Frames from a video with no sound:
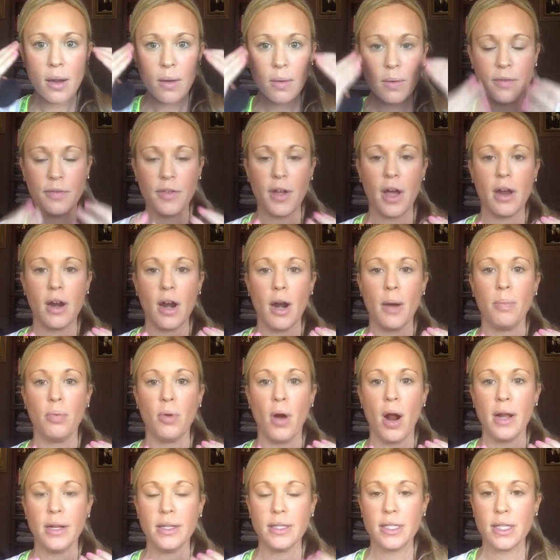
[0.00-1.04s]
We've got our
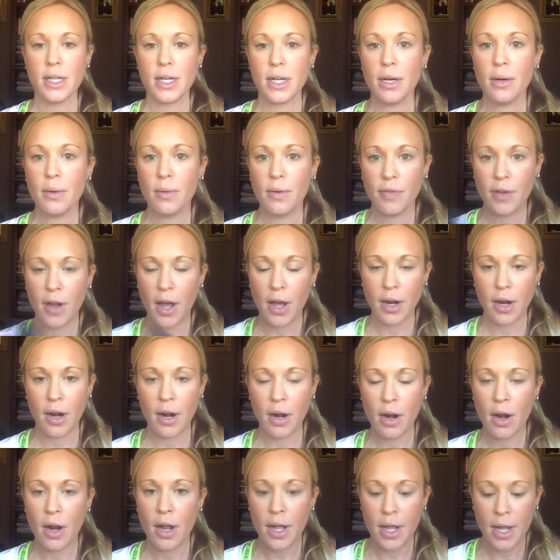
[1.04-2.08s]
bronzer, we've got
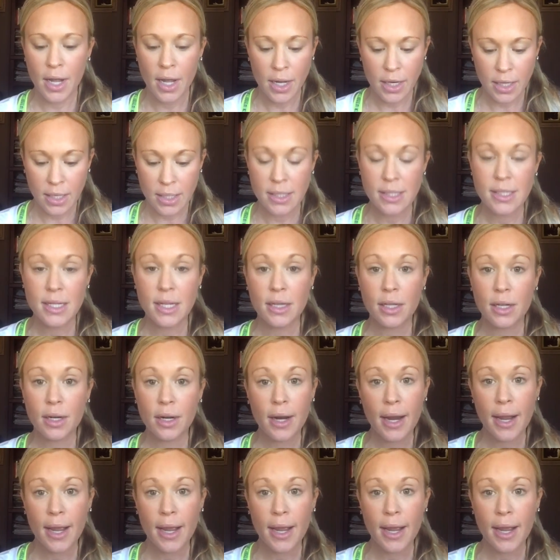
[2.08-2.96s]
our concealer,